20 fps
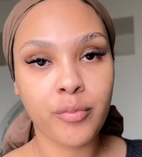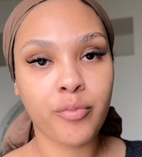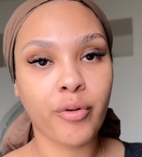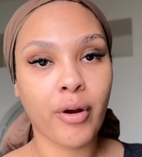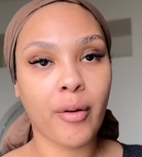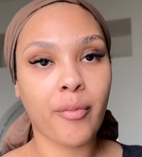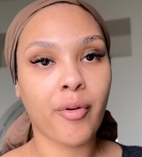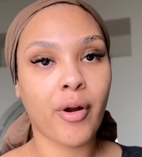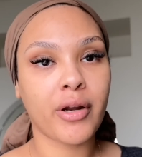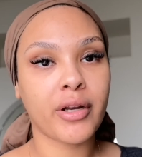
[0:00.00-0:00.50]

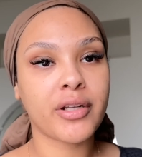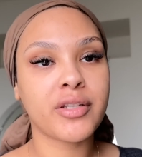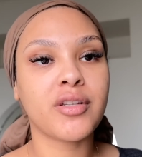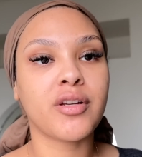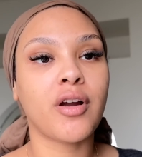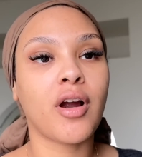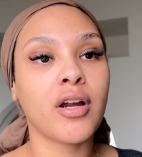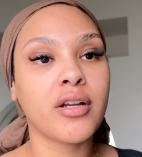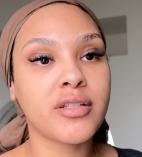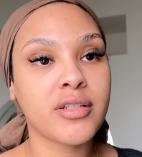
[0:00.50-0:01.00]
brow products
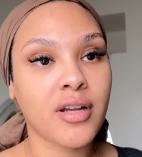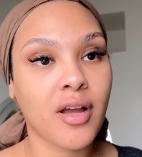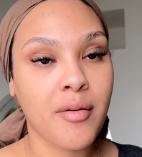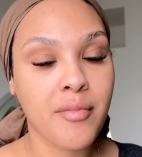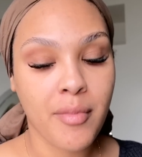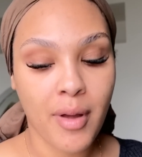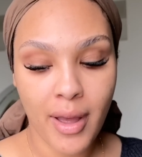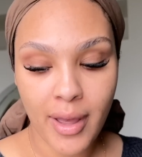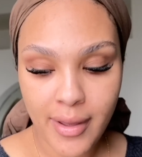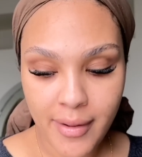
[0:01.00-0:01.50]
are hard to come
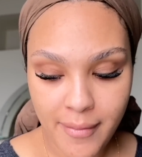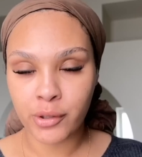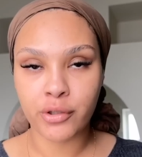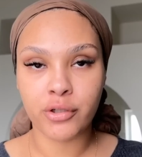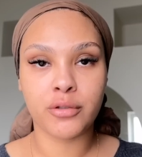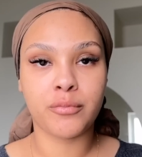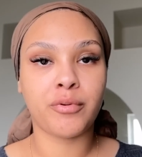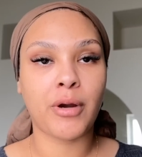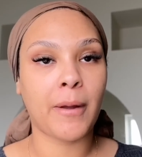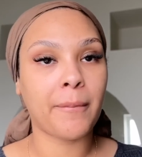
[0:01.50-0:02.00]
by.
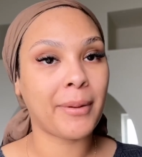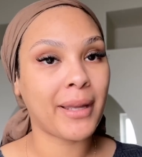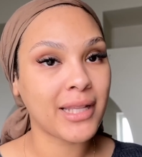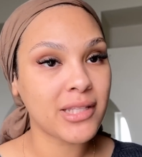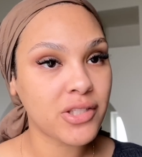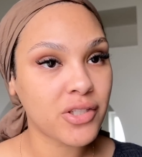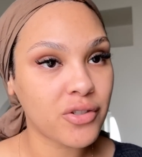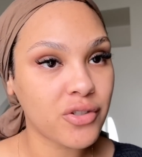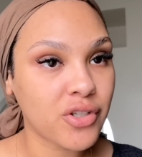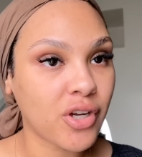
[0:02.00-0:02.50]
Good brow
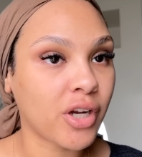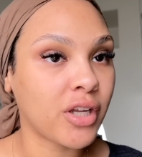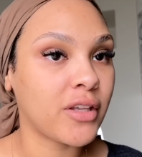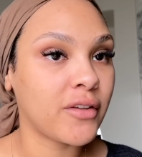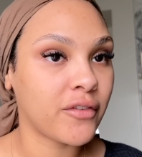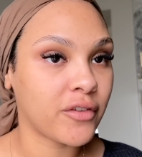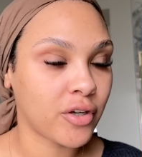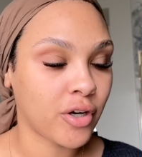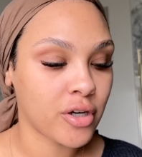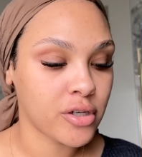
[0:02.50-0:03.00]
pencils are
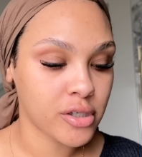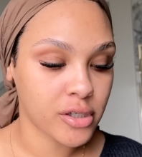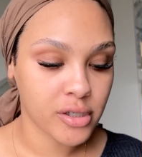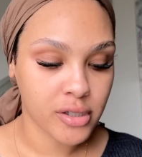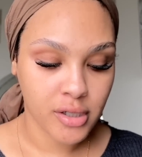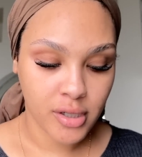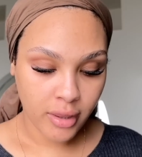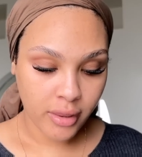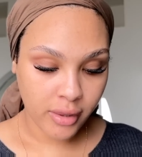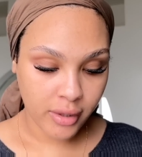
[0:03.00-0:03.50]
even harder.
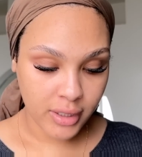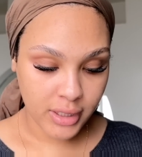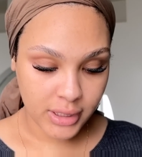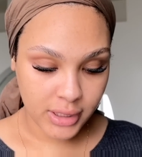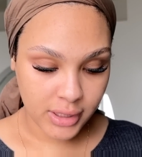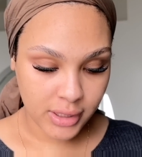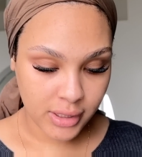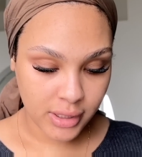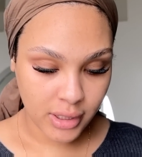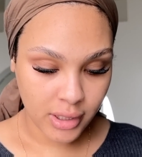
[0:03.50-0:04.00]

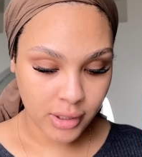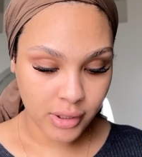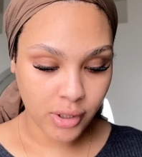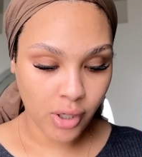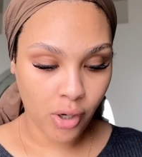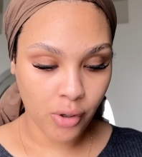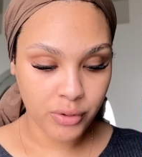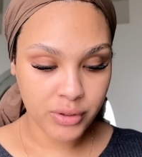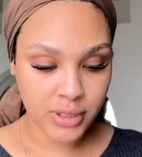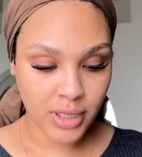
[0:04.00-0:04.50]
This
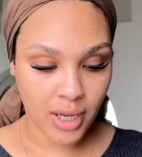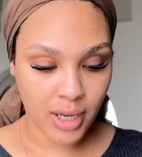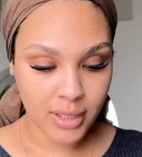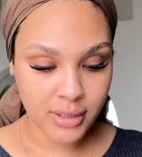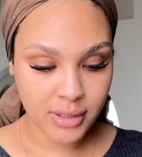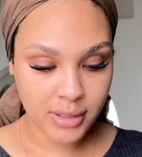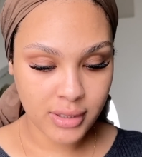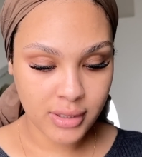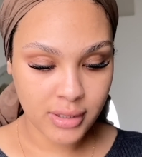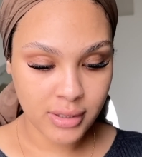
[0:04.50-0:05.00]

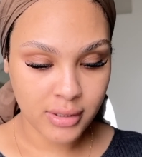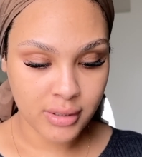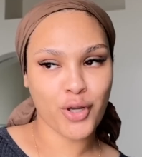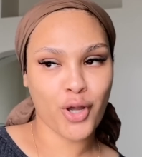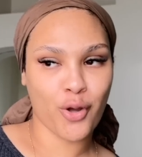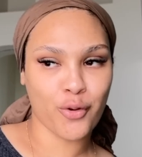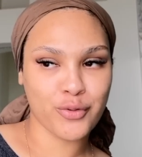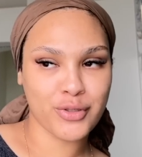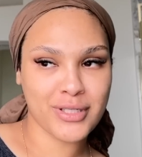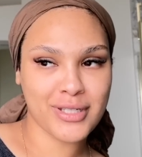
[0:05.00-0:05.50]
Kosas,
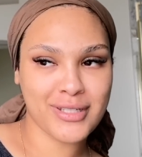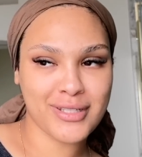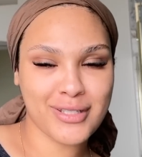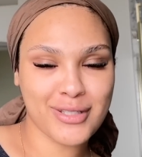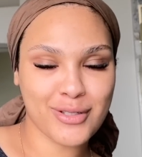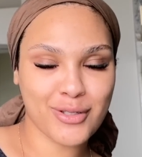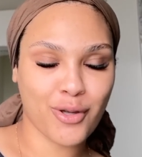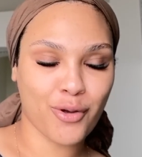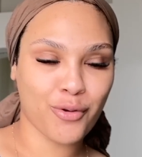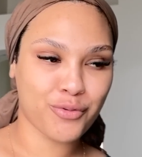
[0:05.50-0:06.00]

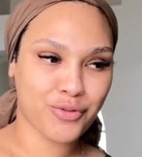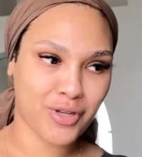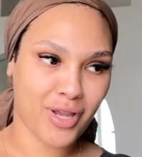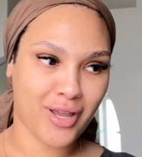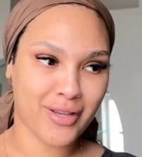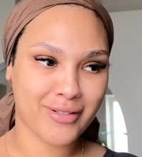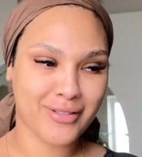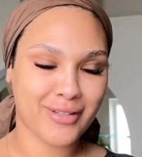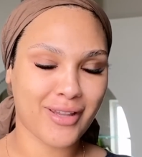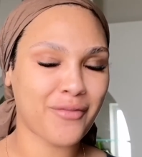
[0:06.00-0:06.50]
Kosas,
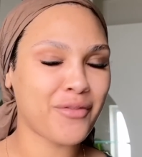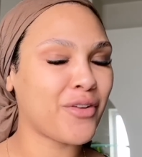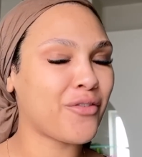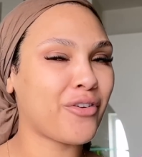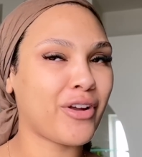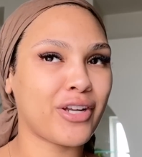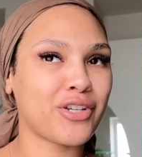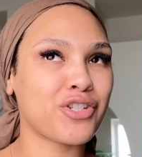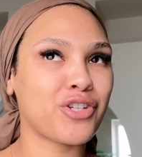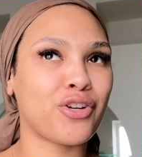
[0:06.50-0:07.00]
Kosas, I've never
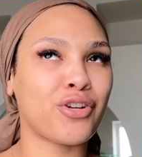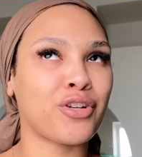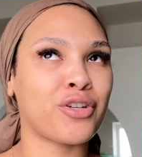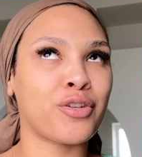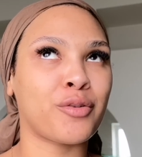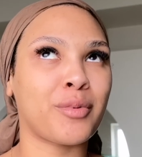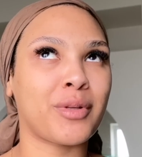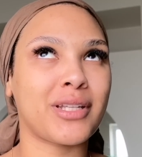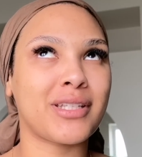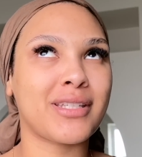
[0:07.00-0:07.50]
actually heard
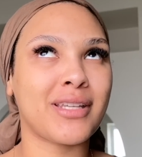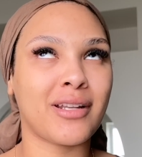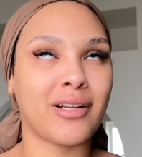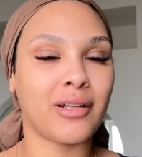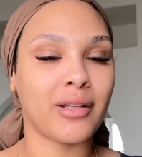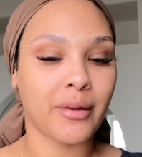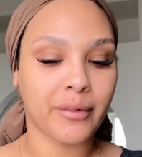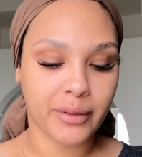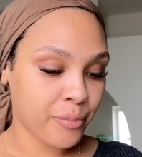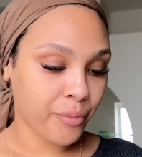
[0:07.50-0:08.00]
anybody say it out
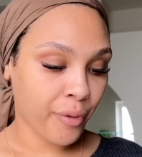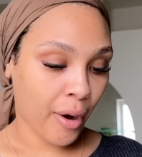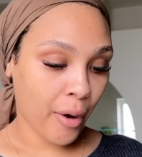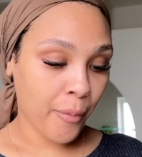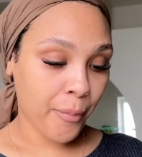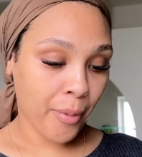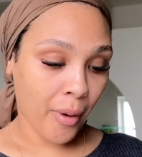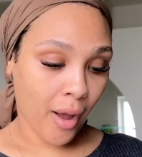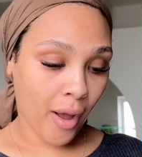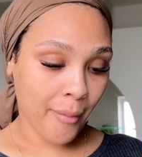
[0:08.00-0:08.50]
loud. Brow
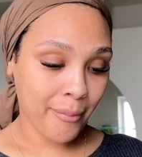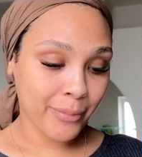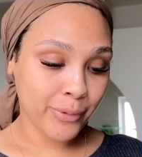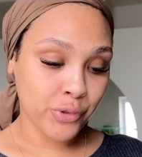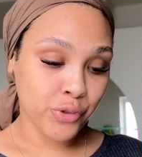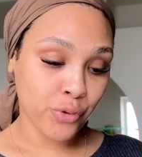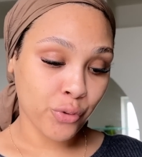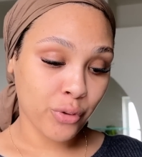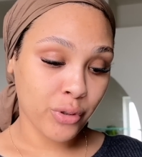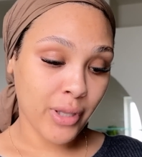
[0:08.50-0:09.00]
Pop
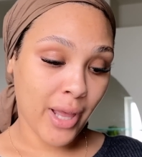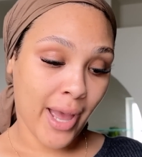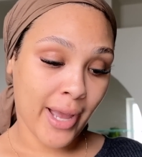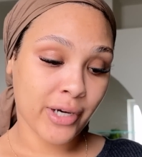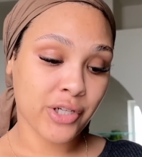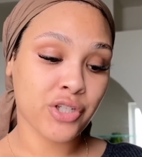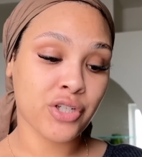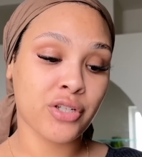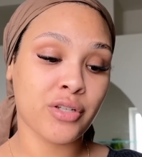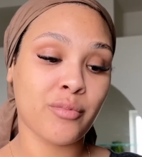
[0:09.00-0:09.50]
Dual
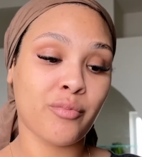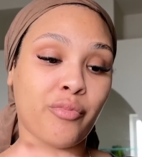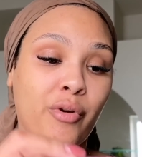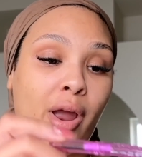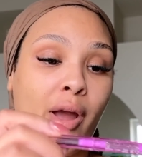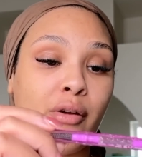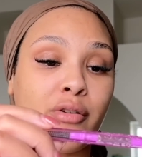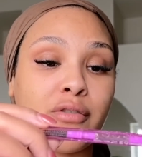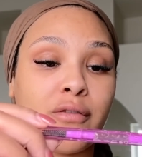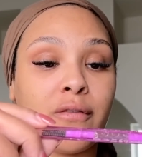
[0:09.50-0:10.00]
Action
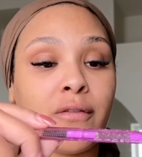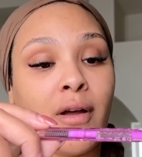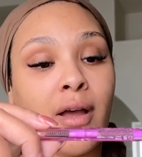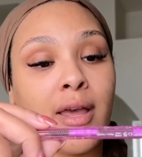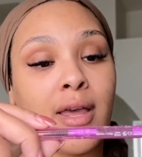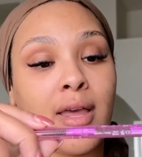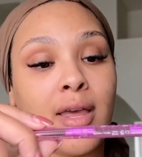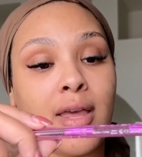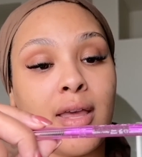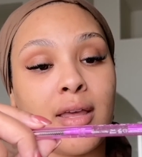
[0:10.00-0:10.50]
Brow
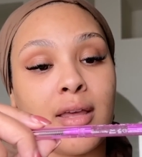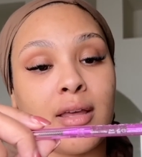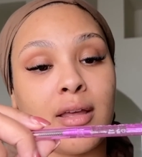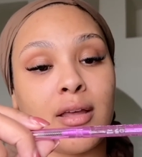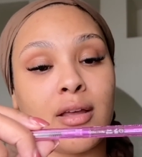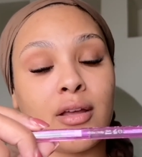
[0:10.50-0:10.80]
Defying